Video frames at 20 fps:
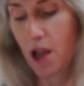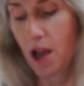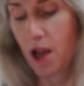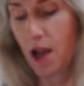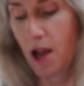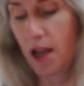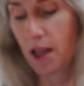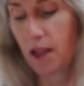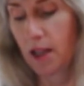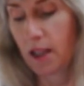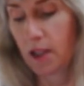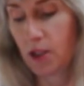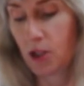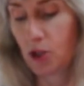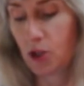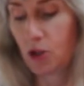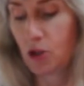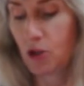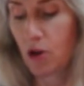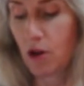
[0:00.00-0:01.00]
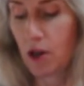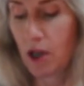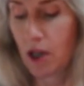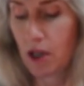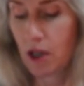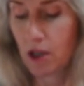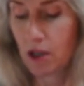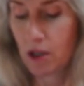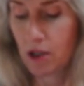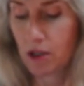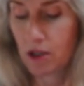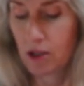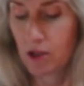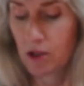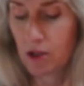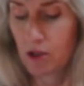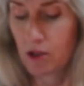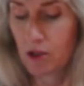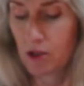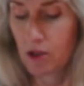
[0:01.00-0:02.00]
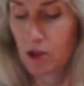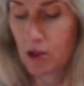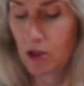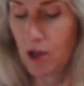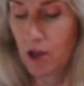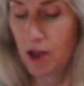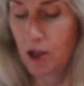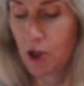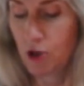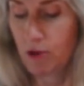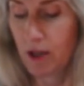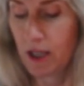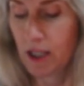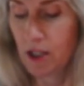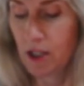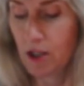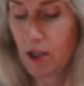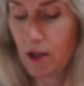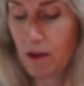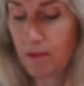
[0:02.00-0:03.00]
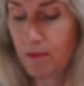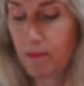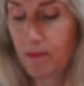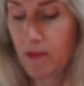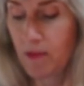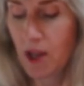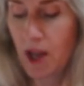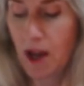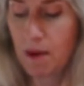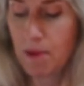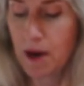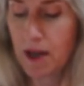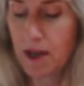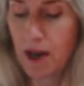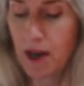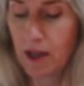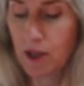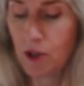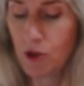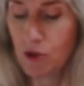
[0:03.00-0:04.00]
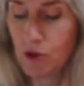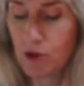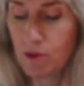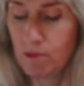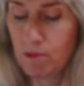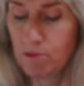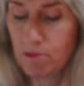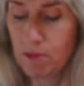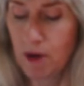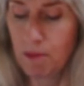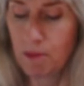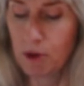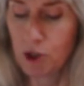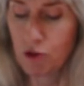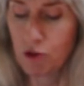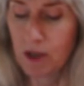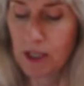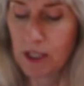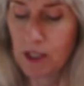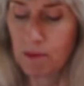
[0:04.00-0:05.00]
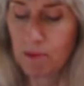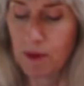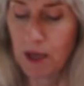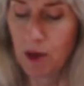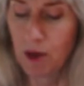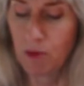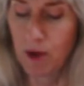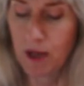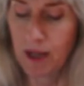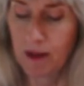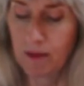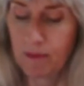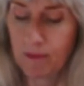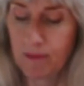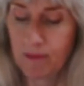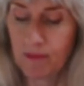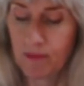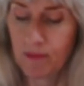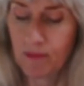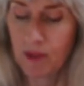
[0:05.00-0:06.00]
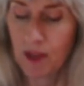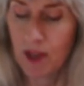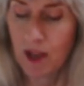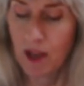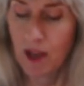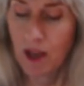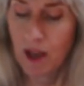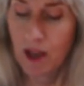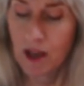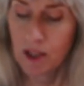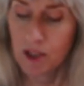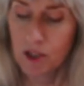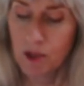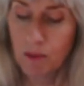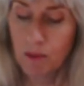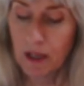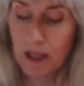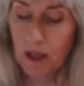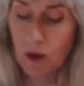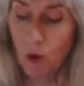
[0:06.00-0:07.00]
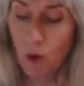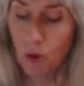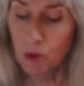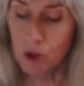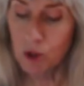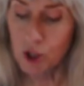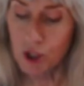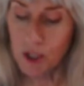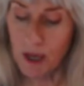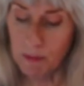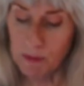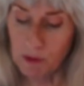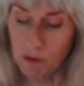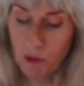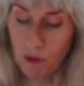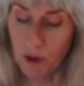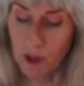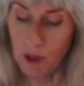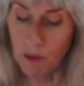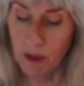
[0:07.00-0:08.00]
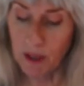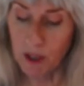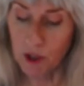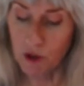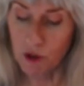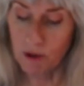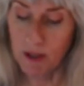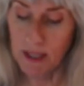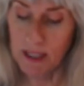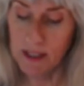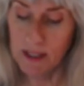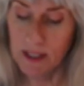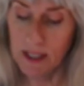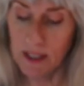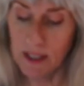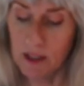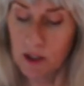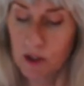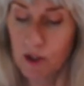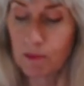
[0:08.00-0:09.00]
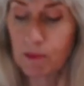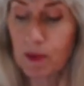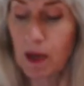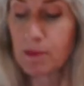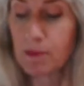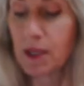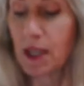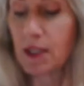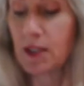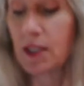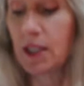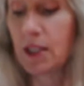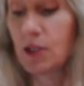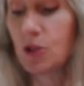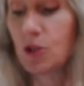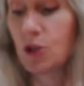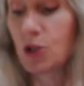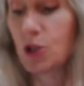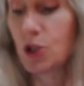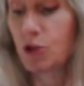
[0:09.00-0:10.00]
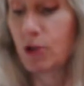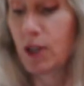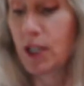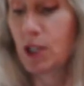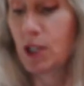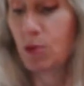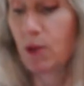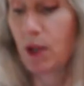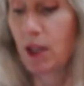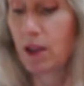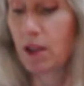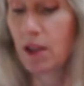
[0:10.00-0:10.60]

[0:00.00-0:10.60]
I like the star. So I traced them. I might not use them, but I'm going to trace them anyway. Someone can hold the shapes for you while you're tracing. Sometimes that's easier to trace with.